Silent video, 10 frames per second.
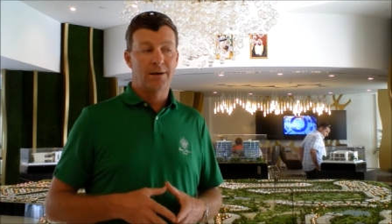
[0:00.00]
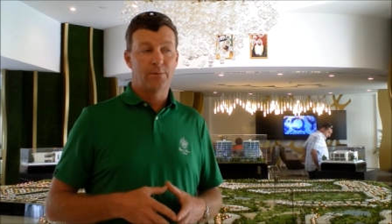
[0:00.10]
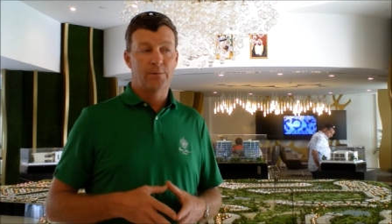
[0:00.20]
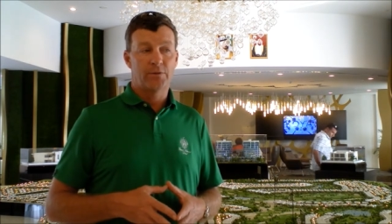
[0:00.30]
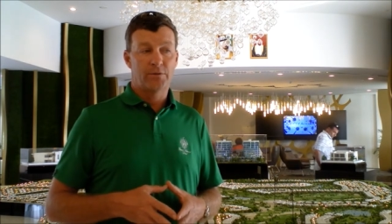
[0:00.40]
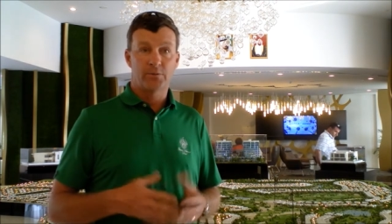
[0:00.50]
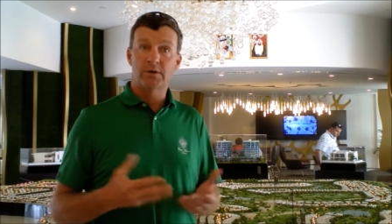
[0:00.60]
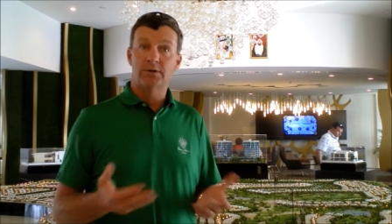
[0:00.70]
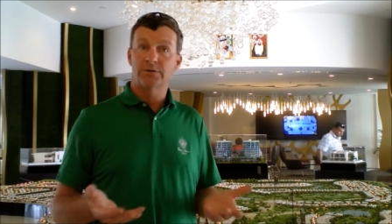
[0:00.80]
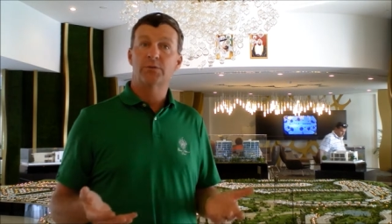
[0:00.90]
I'm
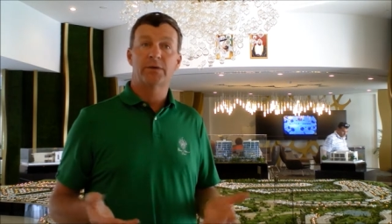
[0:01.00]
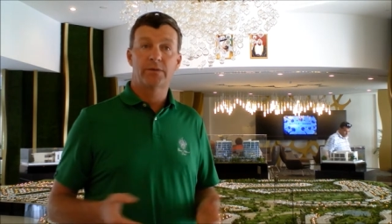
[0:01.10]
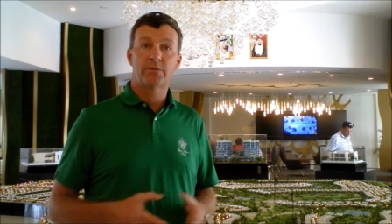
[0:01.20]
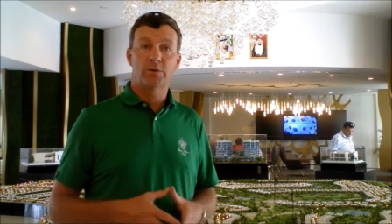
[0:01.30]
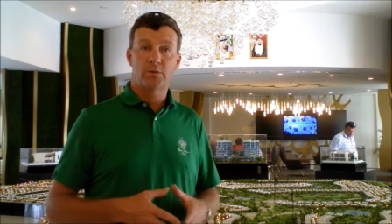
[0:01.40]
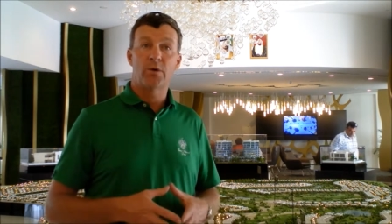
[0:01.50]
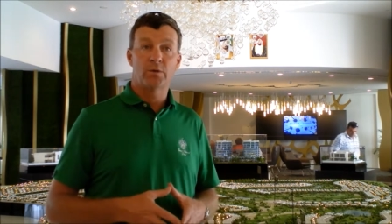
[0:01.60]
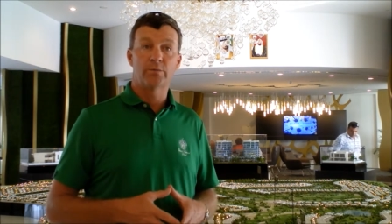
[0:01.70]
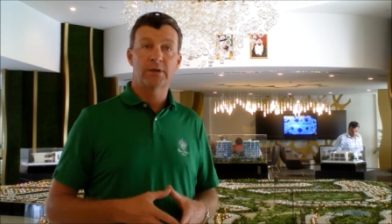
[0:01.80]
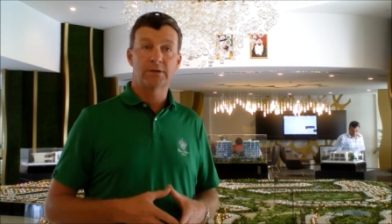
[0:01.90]
thrilled with, with what
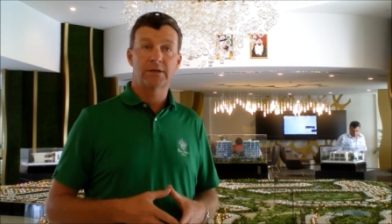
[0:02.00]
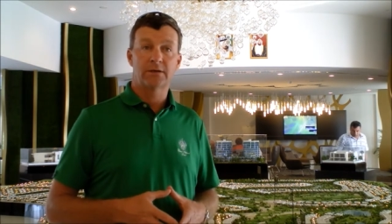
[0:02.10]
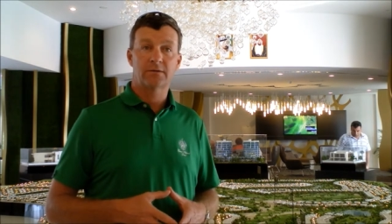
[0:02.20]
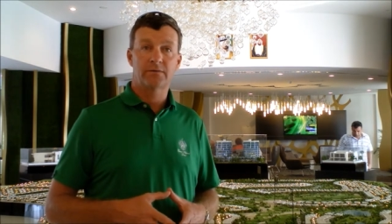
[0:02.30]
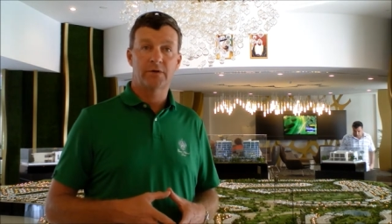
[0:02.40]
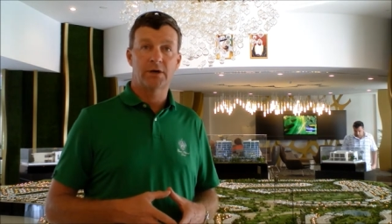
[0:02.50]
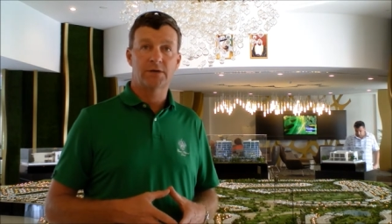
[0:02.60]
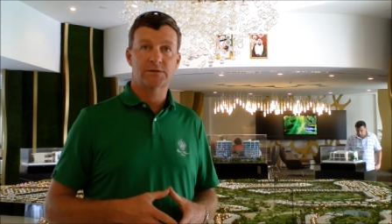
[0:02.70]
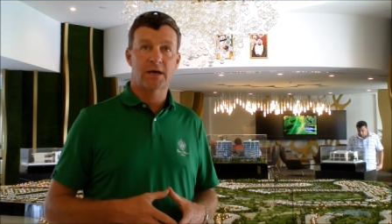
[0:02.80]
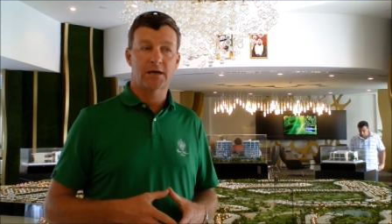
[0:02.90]
we're building. I
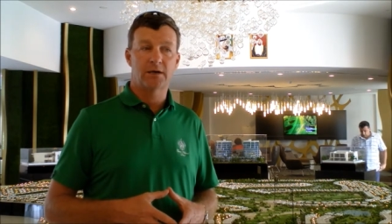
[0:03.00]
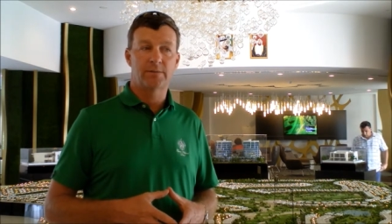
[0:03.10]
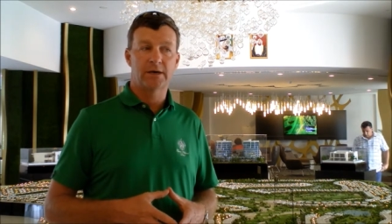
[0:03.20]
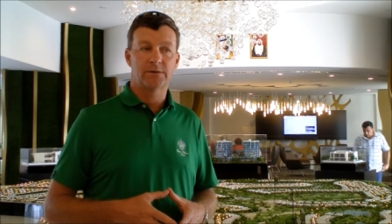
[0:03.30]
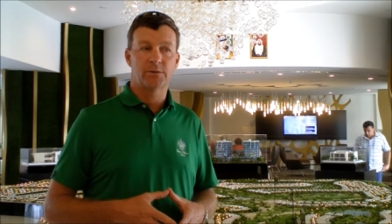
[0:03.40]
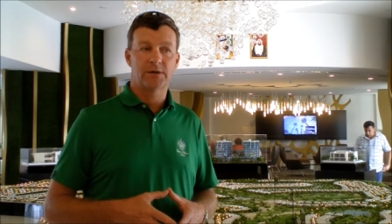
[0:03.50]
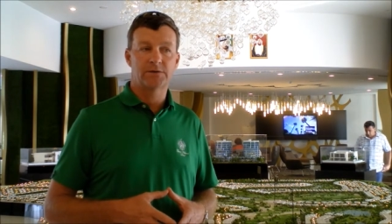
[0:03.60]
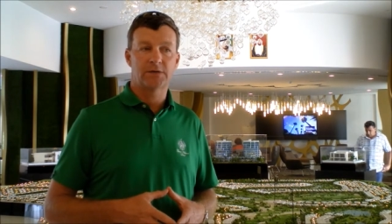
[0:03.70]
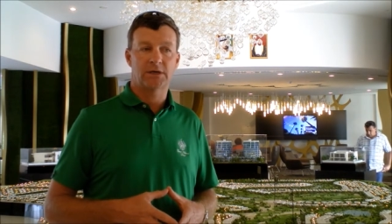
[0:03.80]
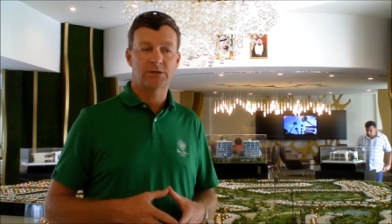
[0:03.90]
excited about the way
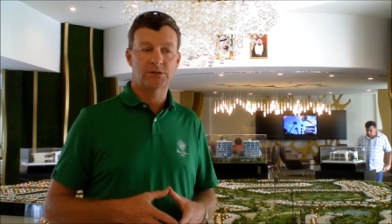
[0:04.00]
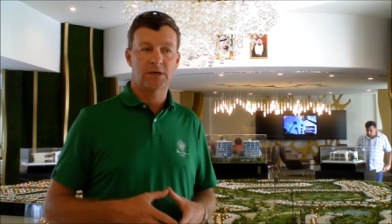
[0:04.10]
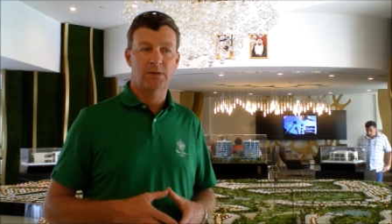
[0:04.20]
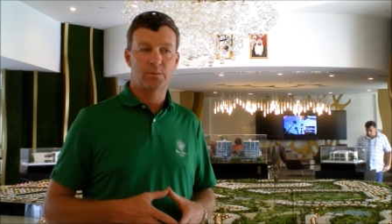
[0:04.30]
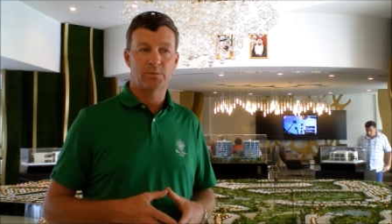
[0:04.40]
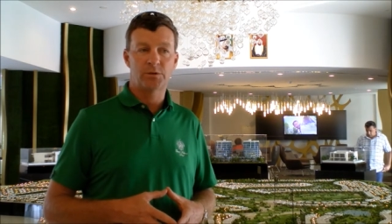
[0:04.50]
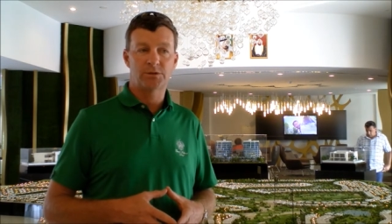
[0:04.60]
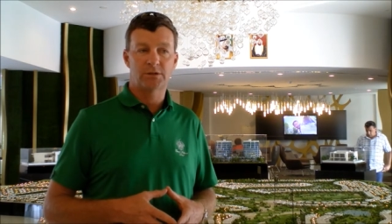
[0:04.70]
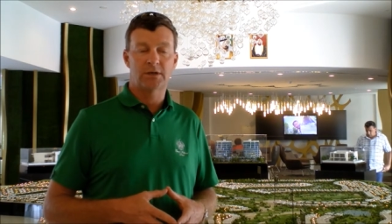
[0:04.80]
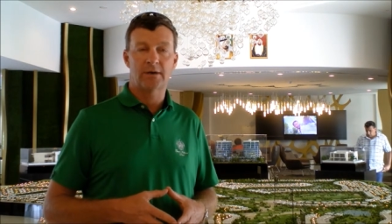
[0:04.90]
it's taking shape.
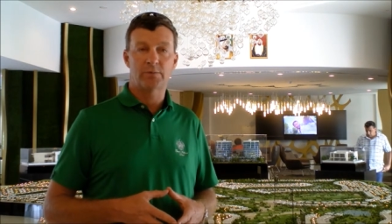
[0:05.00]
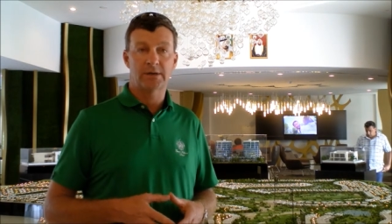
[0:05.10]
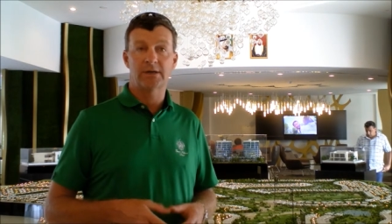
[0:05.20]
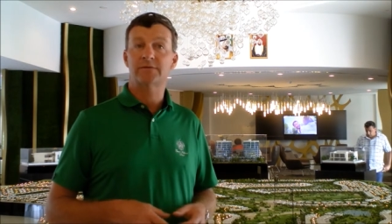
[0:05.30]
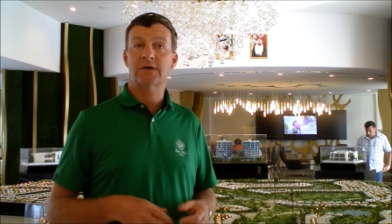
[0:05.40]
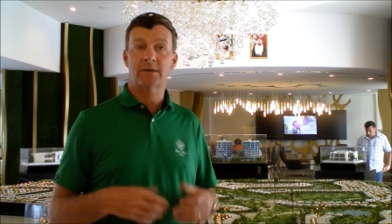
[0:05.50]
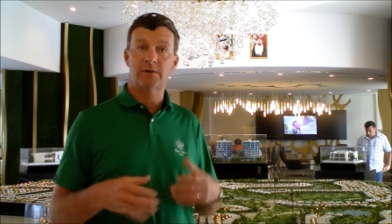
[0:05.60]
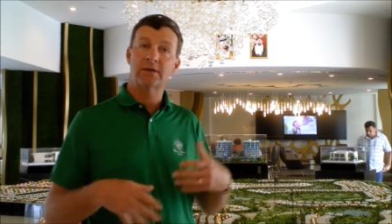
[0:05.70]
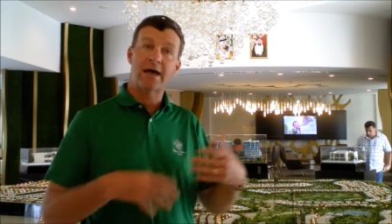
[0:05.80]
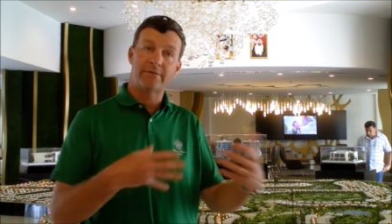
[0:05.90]
We should have plenty of time
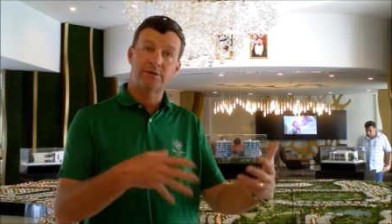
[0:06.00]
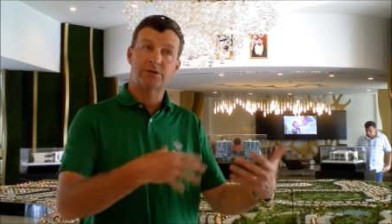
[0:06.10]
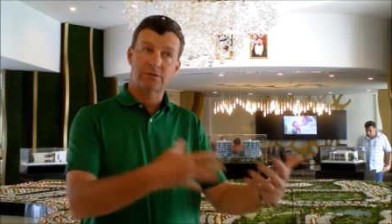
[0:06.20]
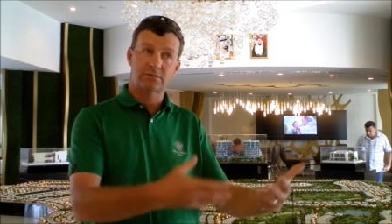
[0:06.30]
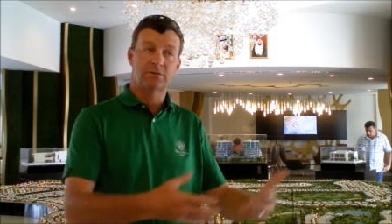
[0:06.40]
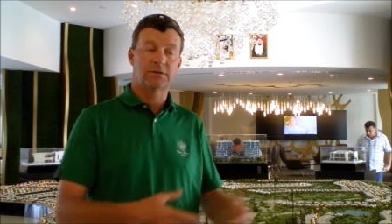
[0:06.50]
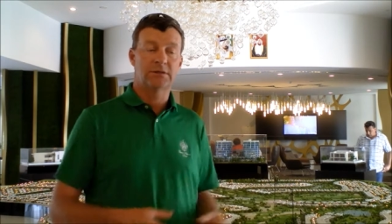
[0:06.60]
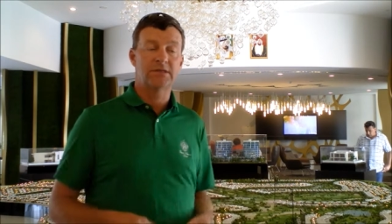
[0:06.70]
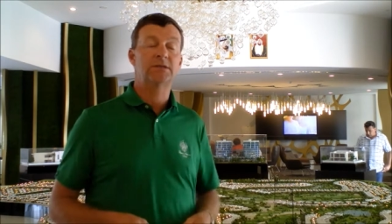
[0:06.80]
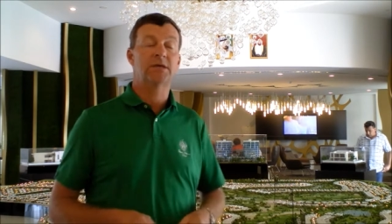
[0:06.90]
to lavish
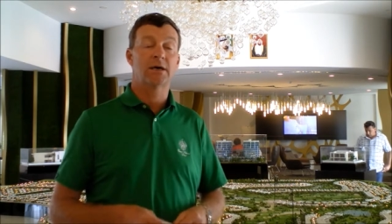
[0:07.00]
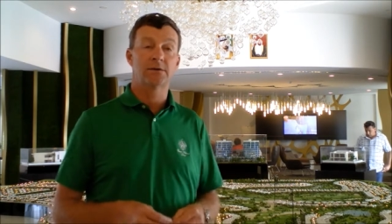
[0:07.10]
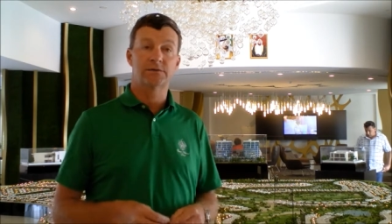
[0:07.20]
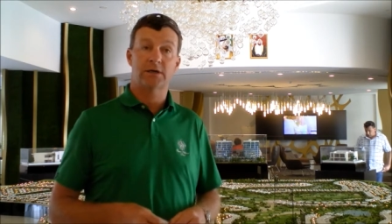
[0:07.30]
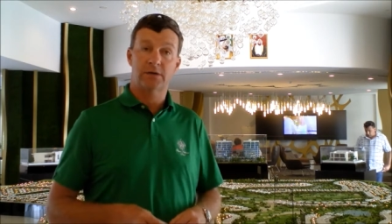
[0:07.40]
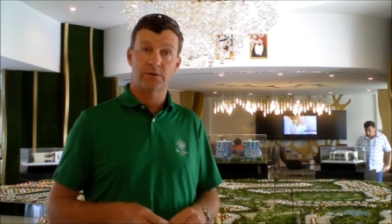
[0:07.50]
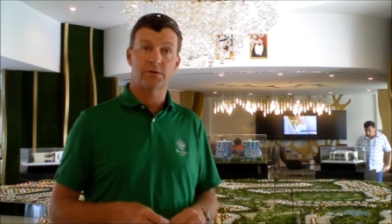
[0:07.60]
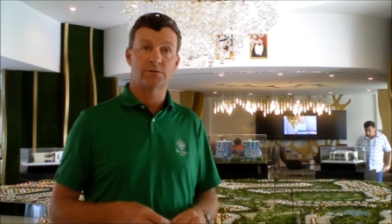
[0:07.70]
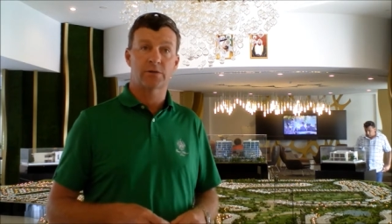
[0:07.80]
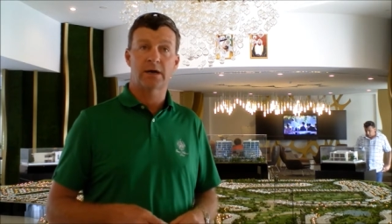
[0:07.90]
details and get
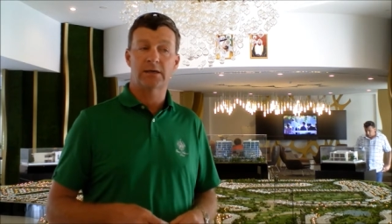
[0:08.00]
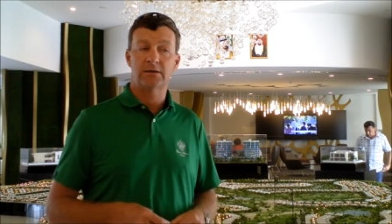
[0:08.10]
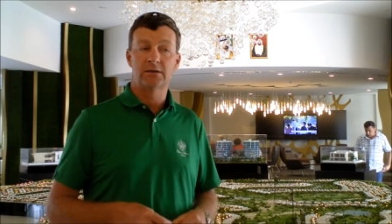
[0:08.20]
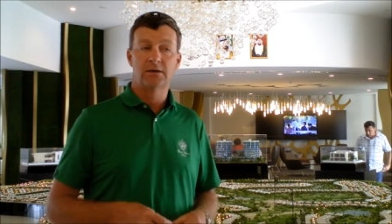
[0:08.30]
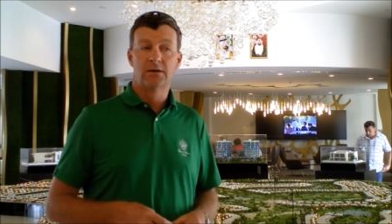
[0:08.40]
those right.